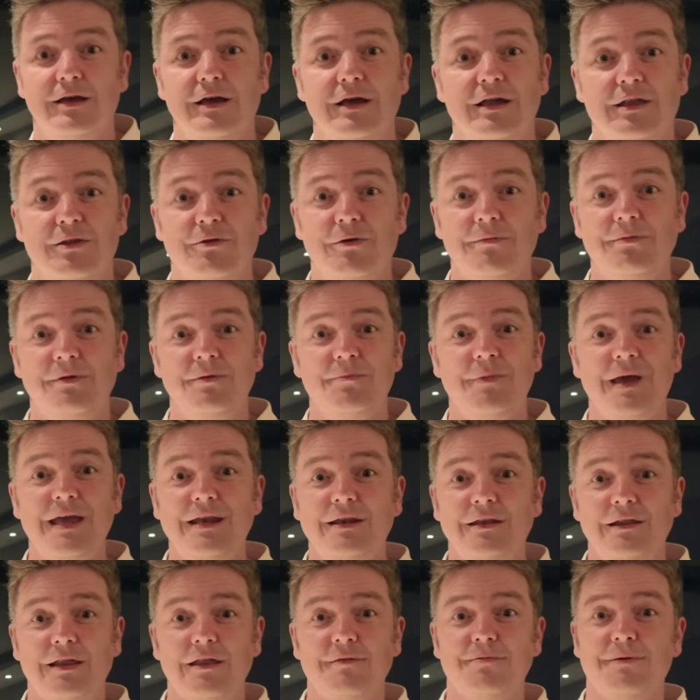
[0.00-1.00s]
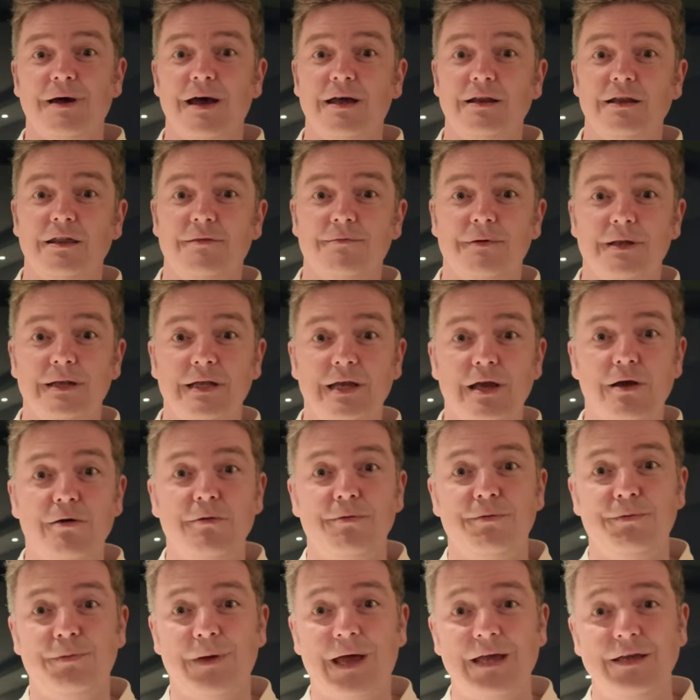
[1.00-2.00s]
So if you made it this far in this video,
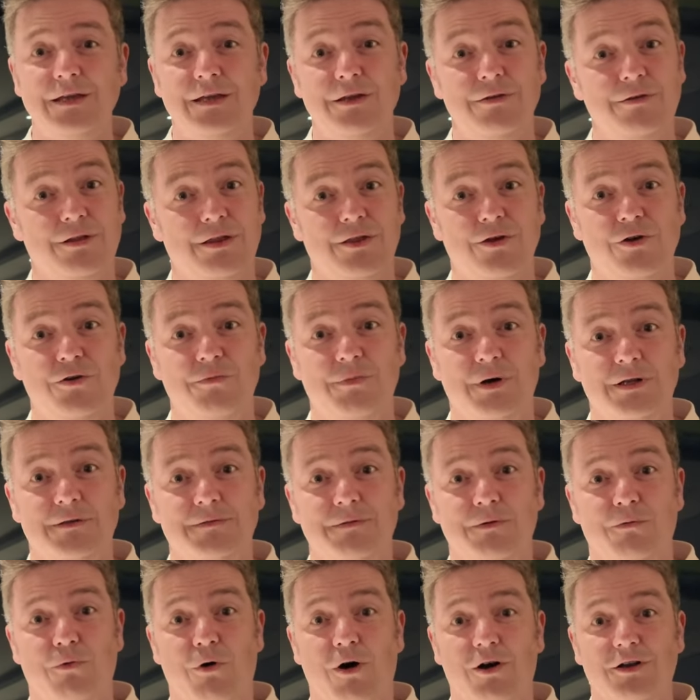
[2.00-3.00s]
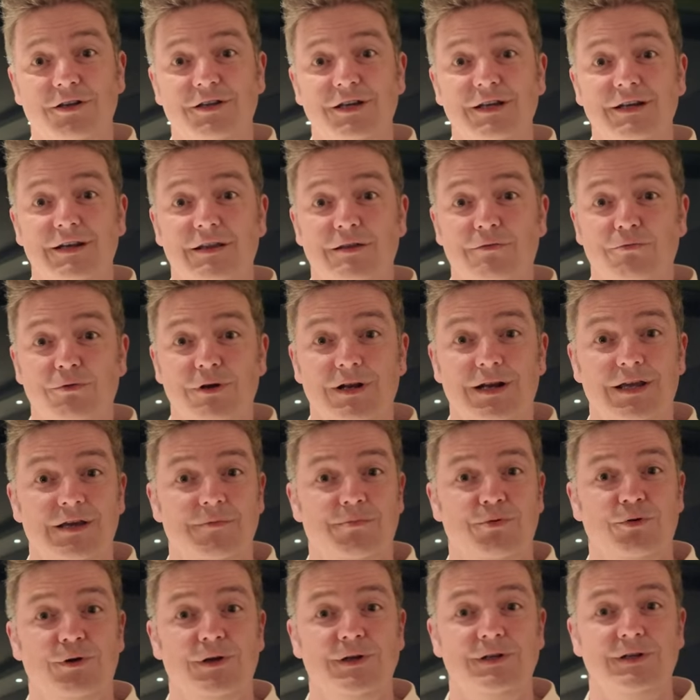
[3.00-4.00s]
thank you so much for watching. It's really
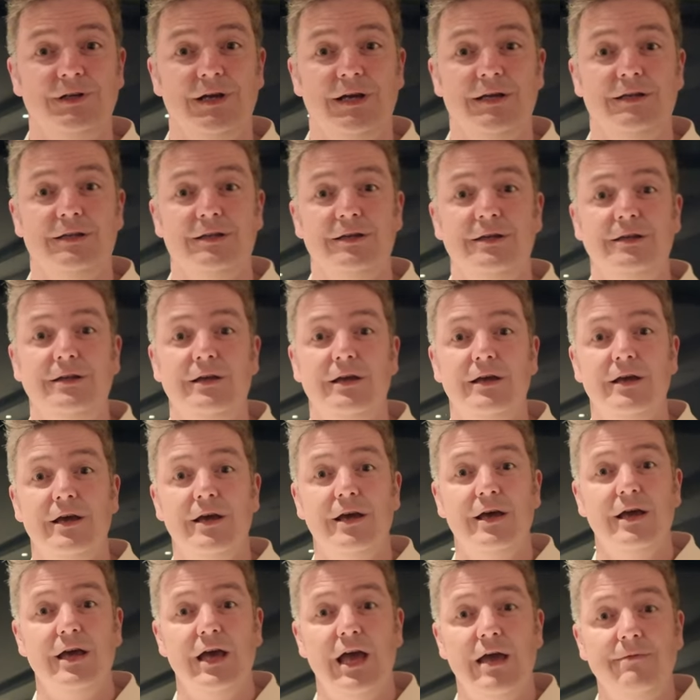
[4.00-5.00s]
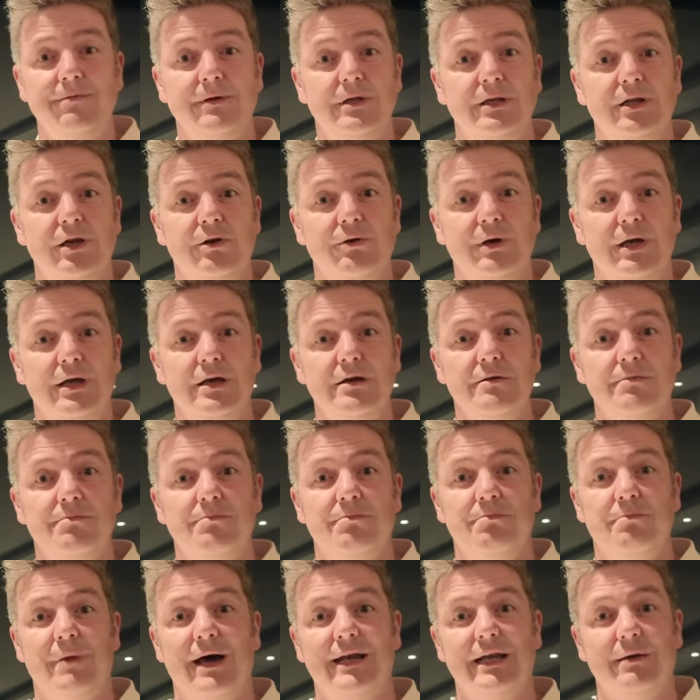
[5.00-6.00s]
appreciated. If you're new here,
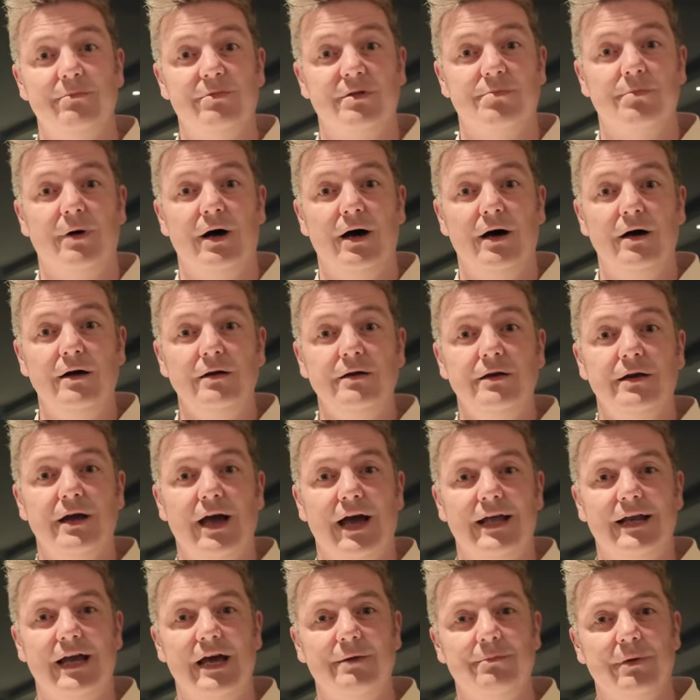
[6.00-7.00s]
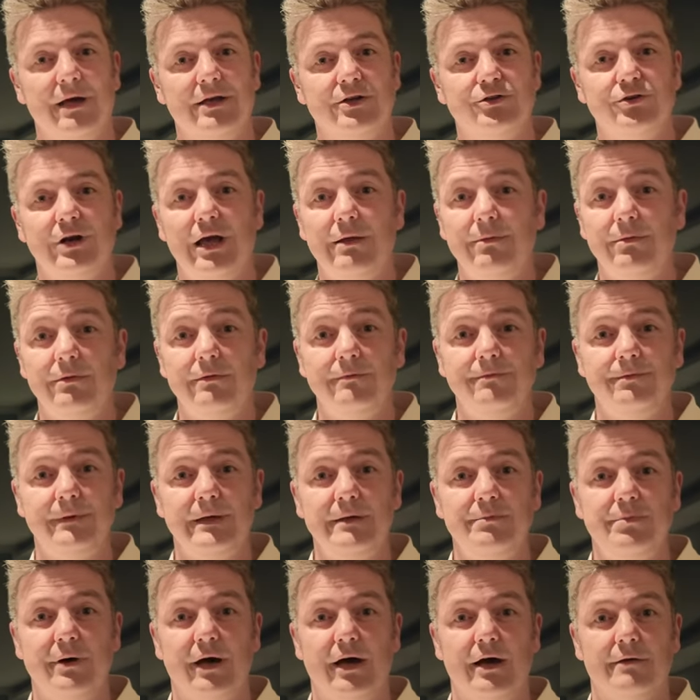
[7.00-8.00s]
my name's Mark, and I make travel and
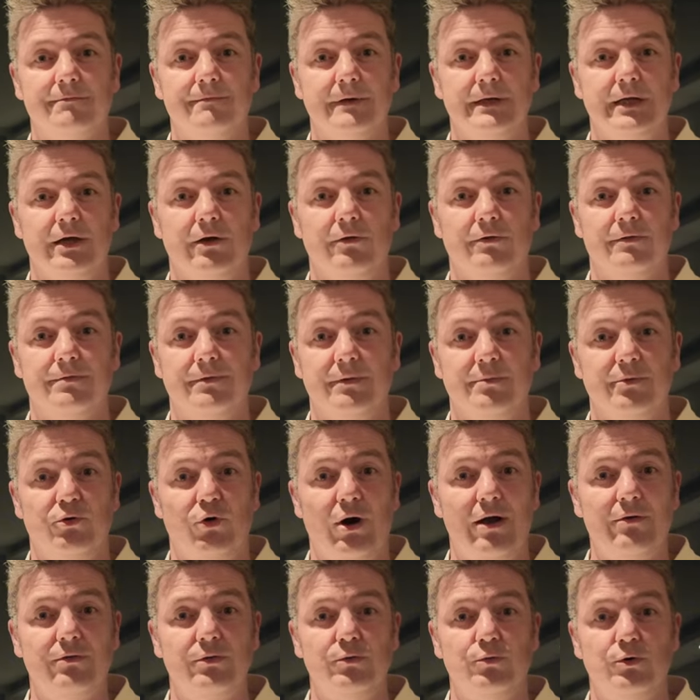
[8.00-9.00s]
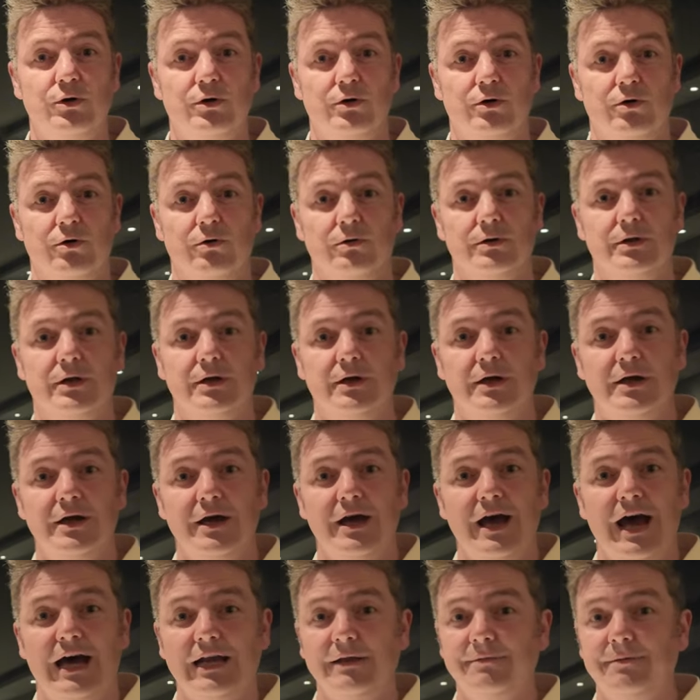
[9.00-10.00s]
theme park videos from around the world.
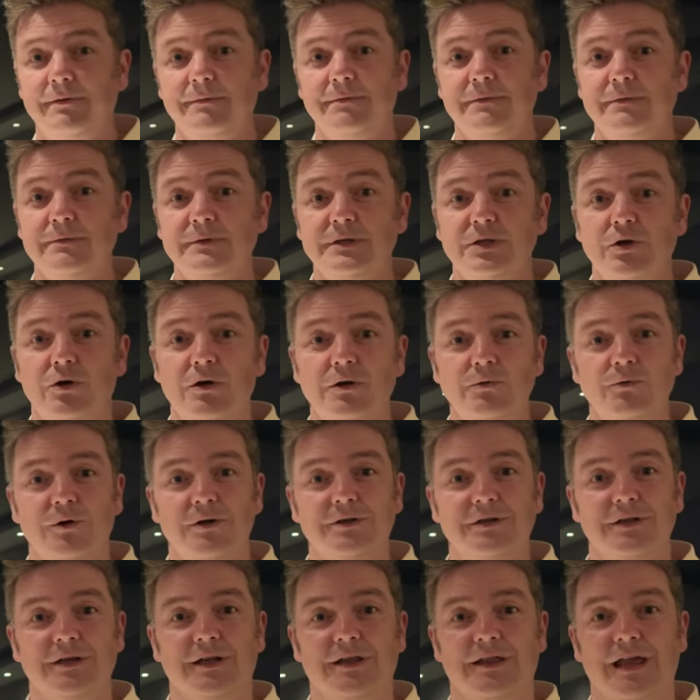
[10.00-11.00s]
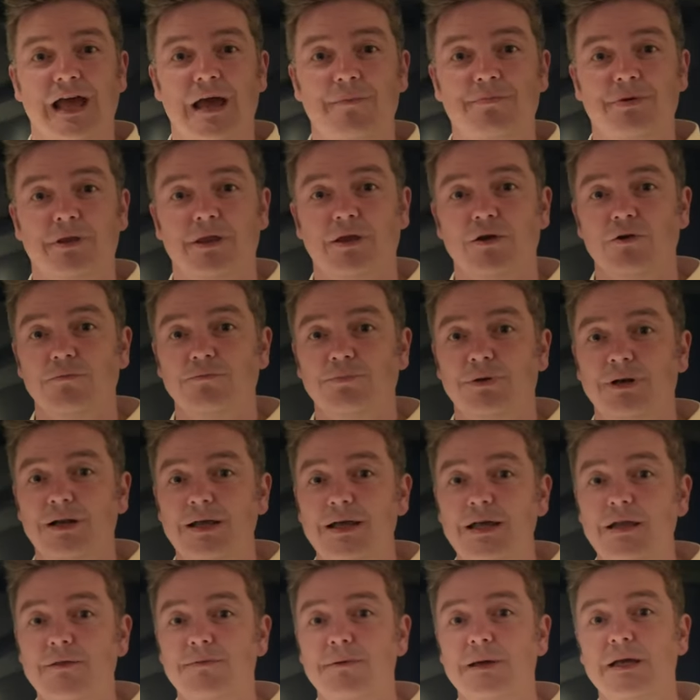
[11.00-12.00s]
And if you've enjoyed watching this episode,
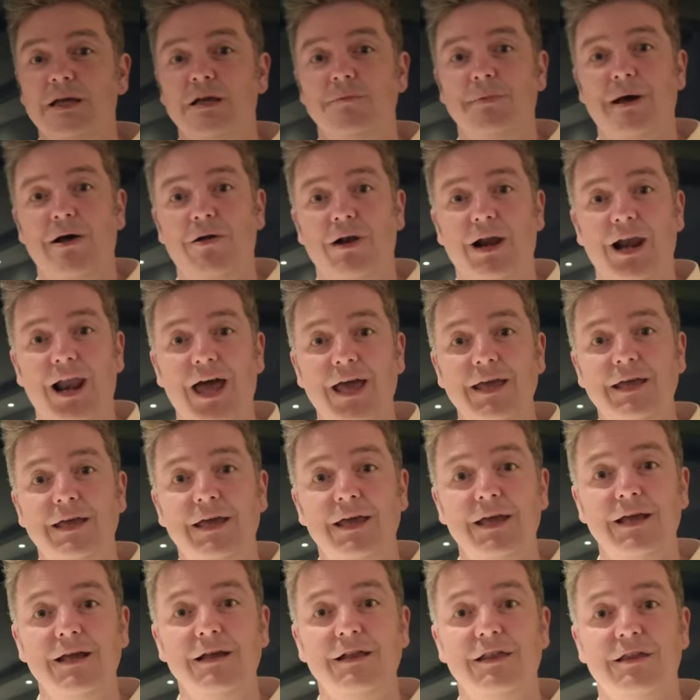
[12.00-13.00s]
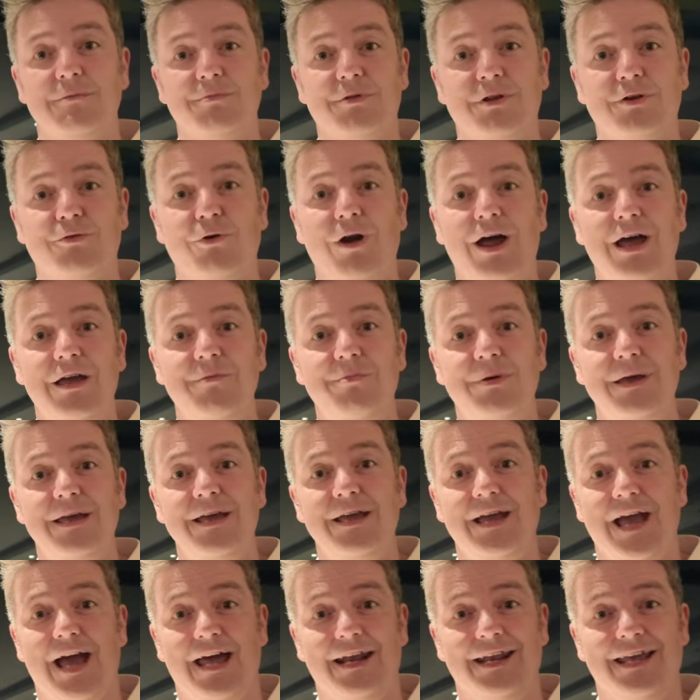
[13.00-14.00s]
please think about liking,
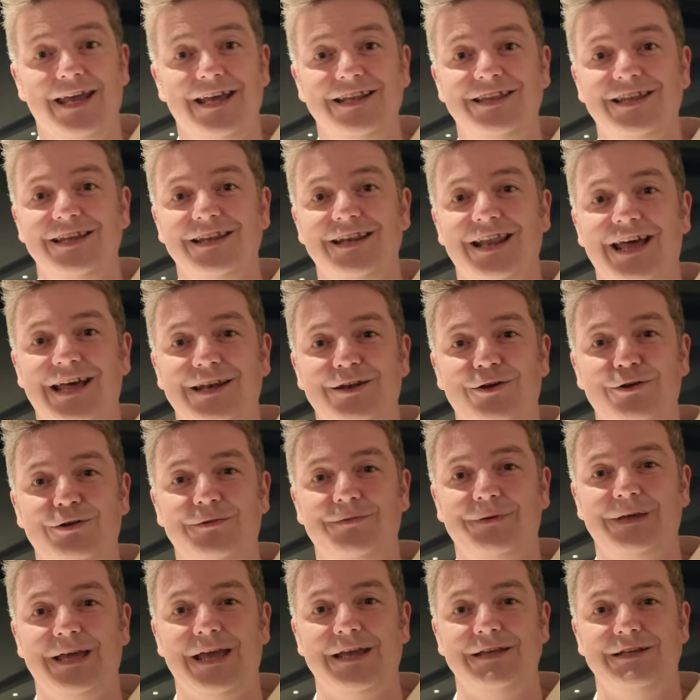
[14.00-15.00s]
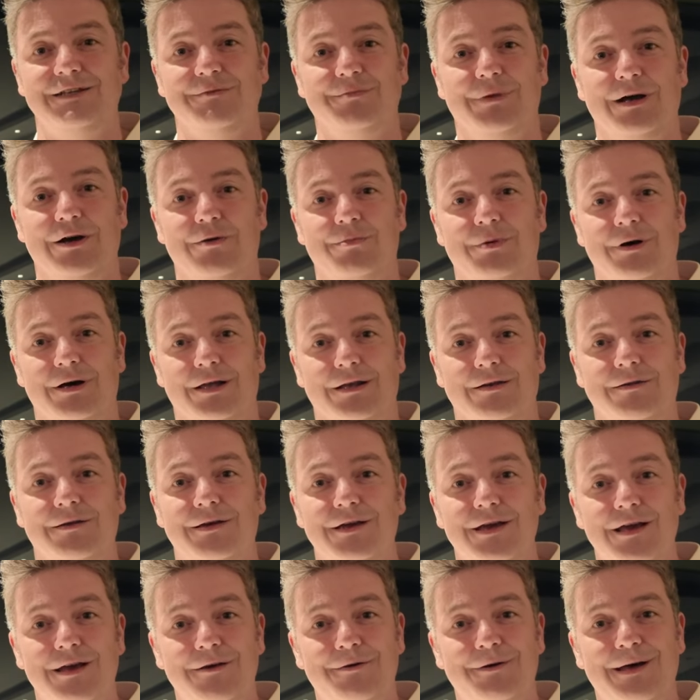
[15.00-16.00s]
subscribing, and hitting that notification bell button.
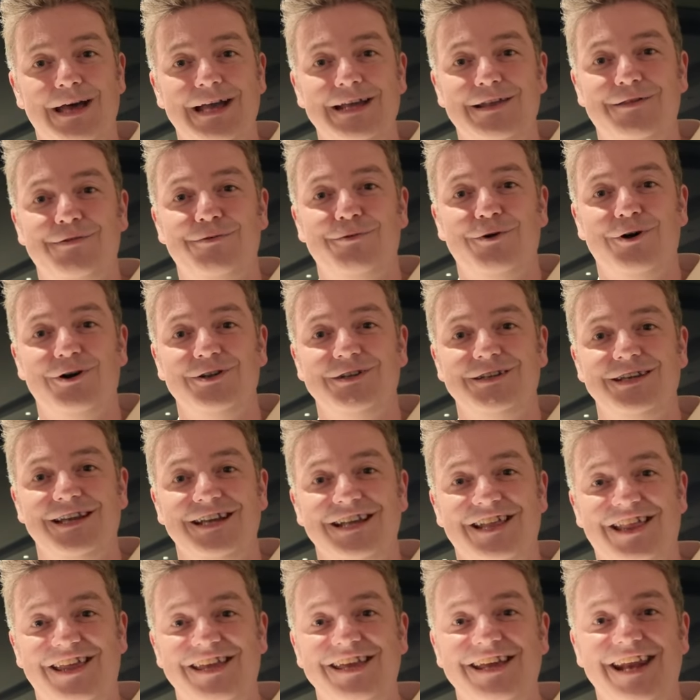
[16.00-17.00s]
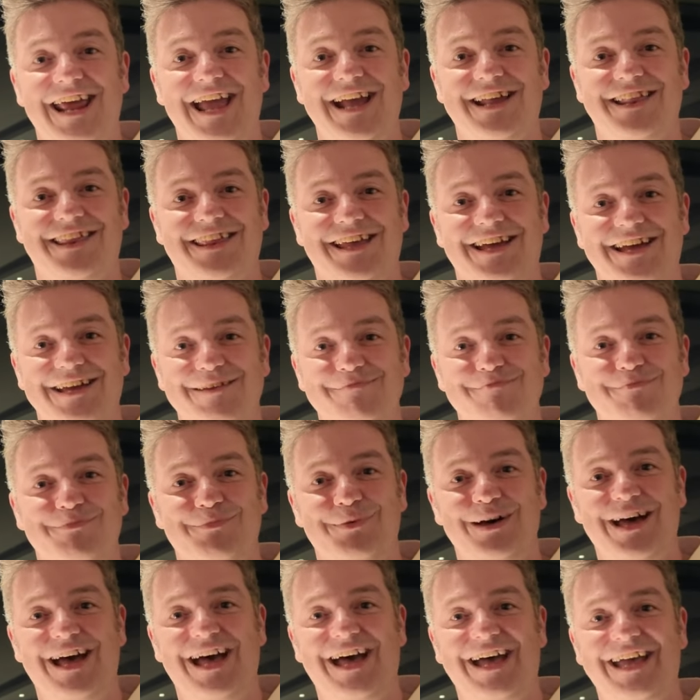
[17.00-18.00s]
Thanks for watching. See you next time.
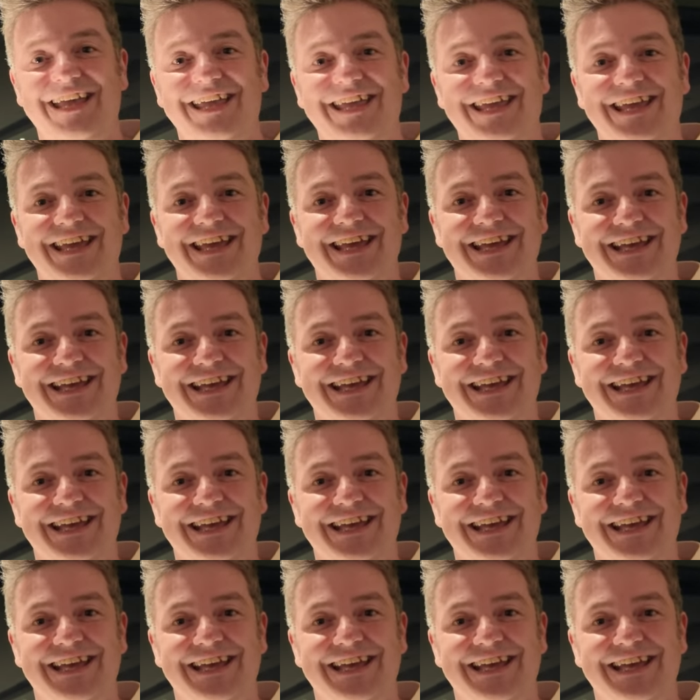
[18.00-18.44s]
Bye.